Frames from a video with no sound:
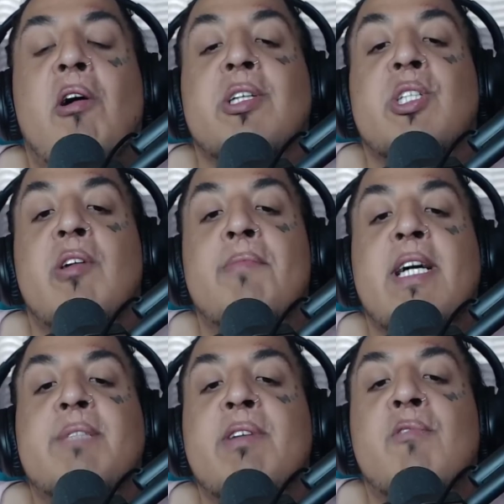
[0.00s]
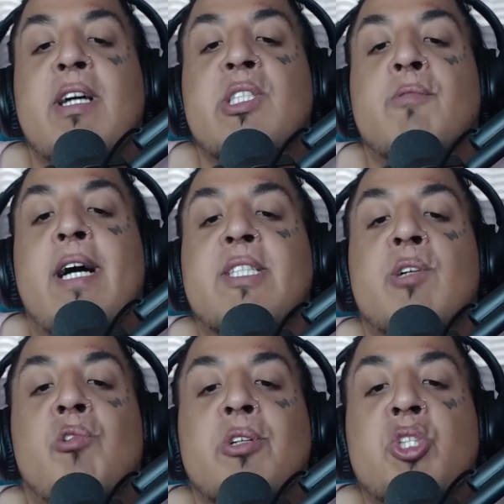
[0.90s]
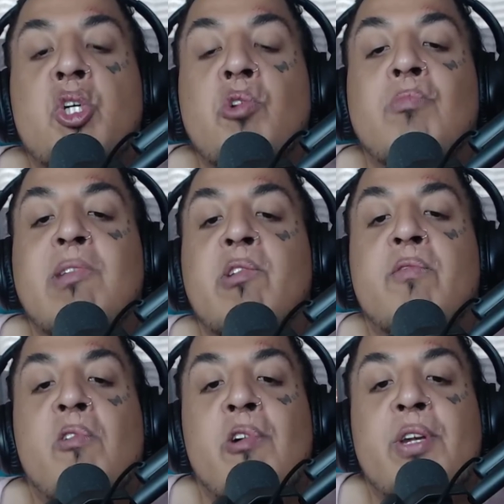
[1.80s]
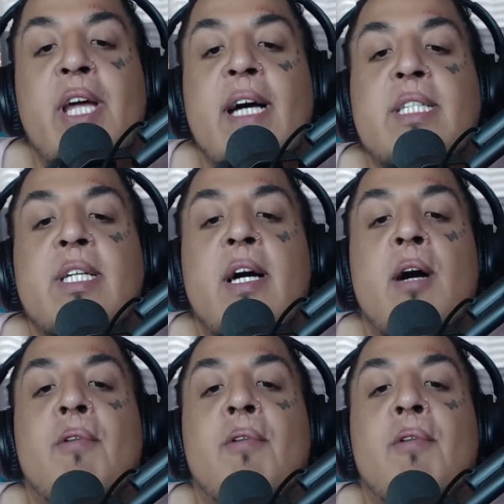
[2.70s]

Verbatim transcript: Also, it makes me question, why is it called two Blue Vortex?